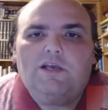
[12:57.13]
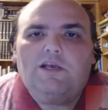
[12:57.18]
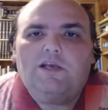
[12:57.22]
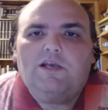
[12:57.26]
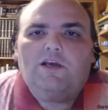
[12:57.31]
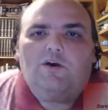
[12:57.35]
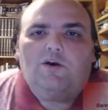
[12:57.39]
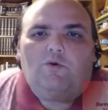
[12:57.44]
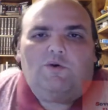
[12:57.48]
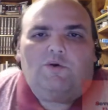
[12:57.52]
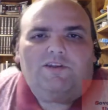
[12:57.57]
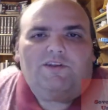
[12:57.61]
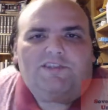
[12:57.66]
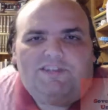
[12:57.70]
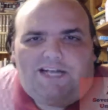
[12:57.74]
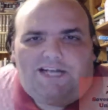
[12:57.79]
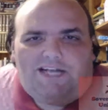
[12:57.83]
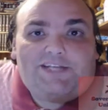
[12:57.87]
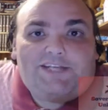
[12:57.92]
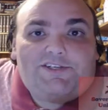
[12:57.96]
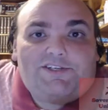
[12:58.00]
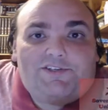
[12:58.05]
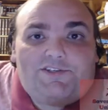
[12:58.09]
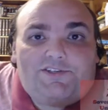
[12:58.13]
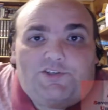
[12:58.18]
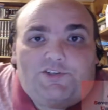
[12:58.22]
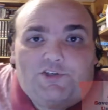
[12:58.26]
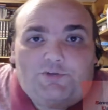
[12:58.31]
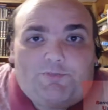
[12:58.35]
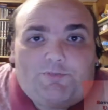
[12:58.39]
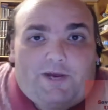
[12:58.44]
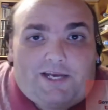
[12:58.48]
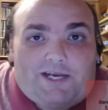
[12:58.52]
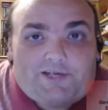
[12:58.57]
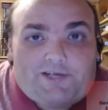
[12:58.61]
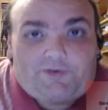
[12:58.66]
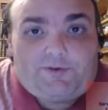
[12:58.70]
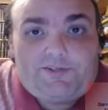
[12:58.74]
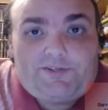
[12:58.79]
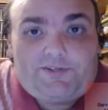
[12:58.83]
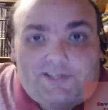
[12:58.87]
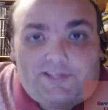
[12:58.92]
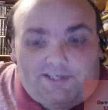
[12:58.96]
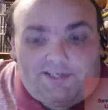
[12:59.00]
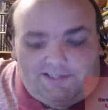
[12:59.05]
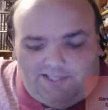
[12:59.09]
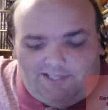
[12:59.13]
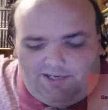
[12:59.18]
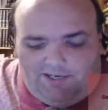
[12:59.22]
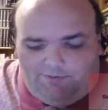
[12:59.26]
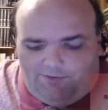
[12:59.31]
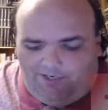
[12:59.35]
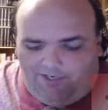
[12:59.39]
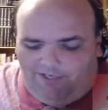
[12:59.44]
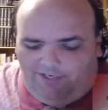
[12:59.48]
What did I just do by endorsing it that way?